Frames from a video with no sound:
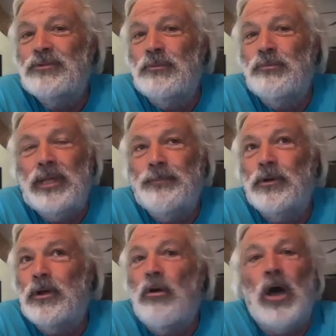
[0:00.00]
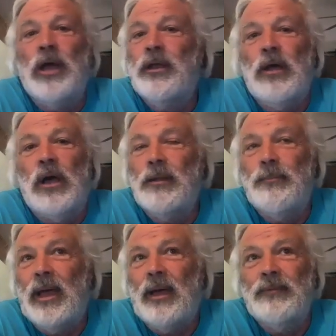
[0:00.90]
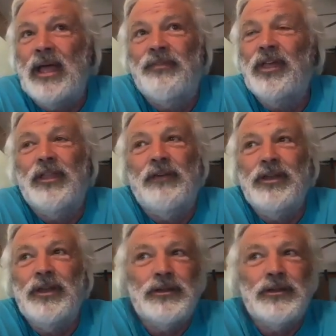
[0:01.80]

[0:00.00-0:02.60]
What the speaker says: when people go on and on about how they love it here,